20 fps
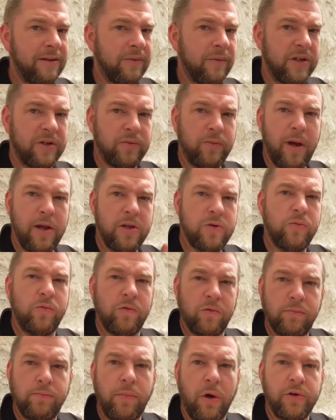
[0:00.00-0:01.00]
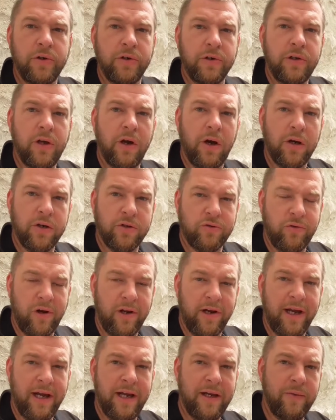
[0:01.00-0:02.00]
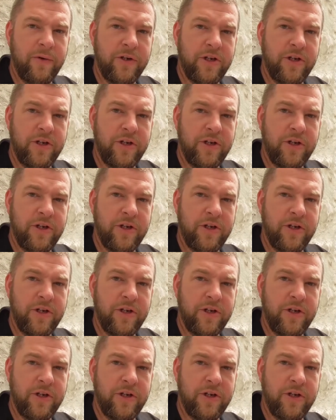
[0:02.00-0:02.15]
which most modern cars run at,